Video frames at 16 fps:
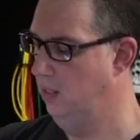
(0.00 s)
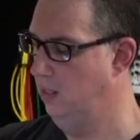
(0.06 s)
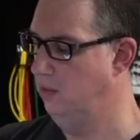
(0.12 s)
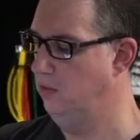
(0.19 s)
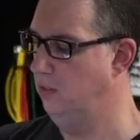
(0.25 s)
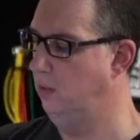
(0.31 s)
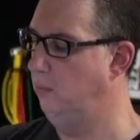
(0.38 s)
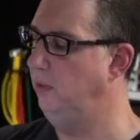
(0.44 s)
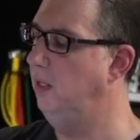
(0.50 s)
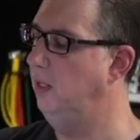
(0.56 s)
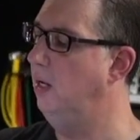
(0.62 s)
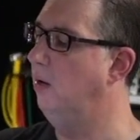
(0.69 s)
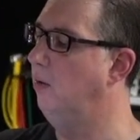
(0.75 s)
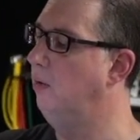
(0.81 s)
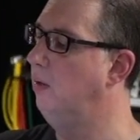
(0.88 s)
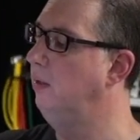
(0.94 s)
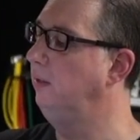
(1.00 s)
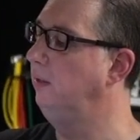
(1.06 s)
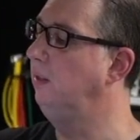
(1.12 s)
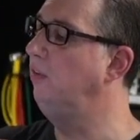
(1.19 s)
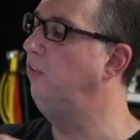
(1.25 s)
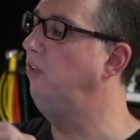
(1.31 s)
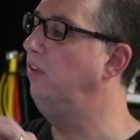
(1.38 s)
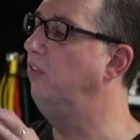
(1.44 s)
So there we go. You
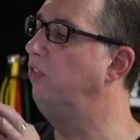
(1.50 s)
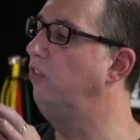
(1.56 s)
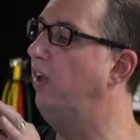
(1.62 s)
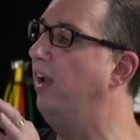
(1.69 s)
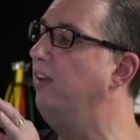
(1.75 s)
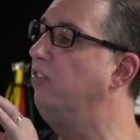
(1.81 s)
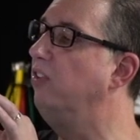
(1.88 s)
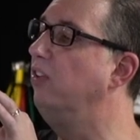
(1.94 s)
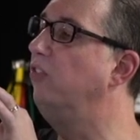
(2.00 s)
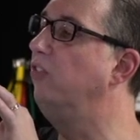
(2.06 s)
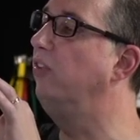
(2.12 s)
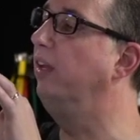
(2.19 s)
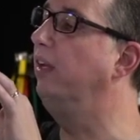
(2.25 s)
can see the size of this thing.